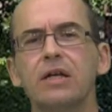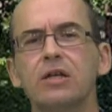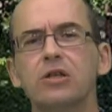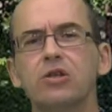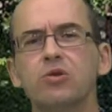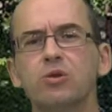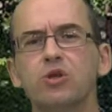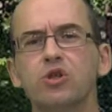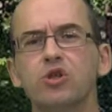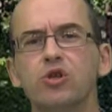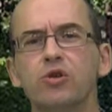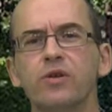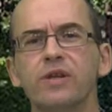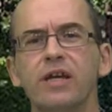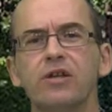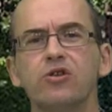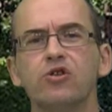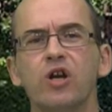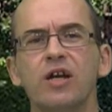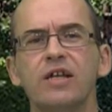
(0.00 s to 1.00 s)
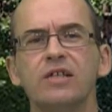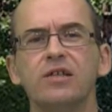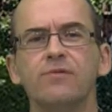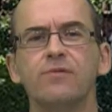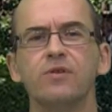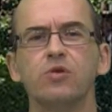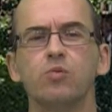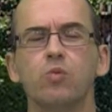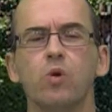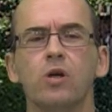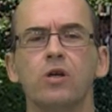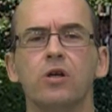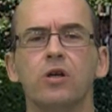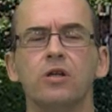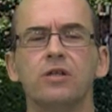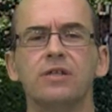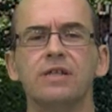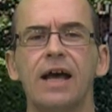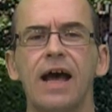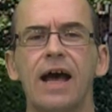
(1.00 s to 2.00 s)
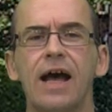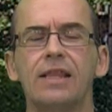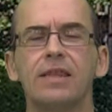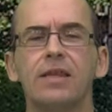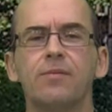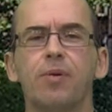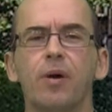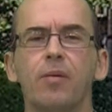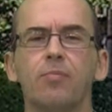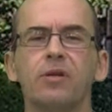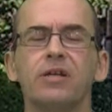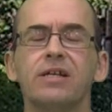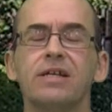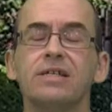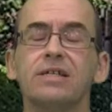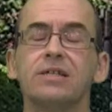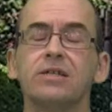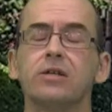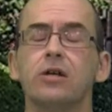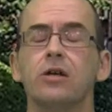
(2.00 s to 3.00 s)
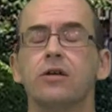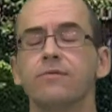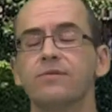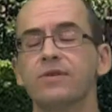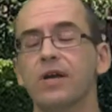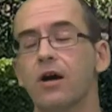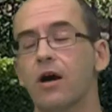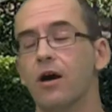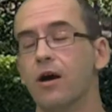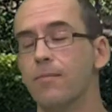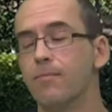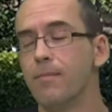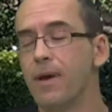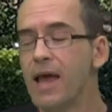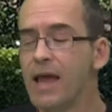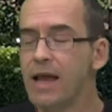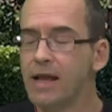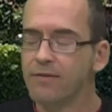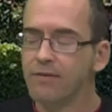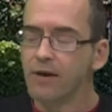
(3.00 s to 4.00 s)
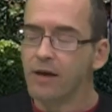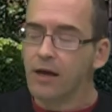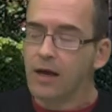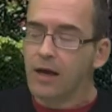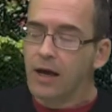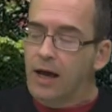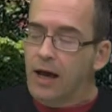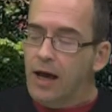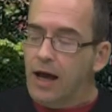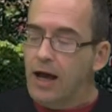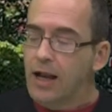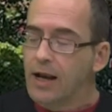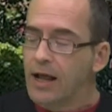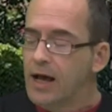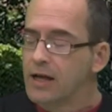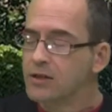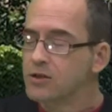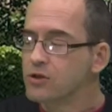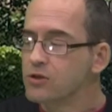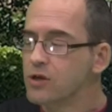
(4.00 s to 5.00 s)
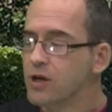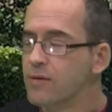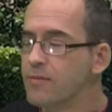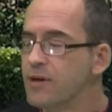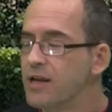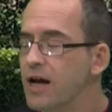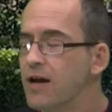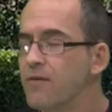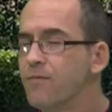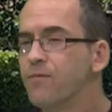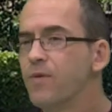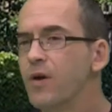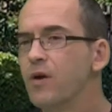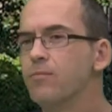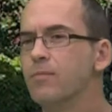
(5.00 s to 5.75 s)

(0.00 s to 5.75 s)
to ensure the interests of its workers and the public it serves are met. And Andrew, I mean, I've found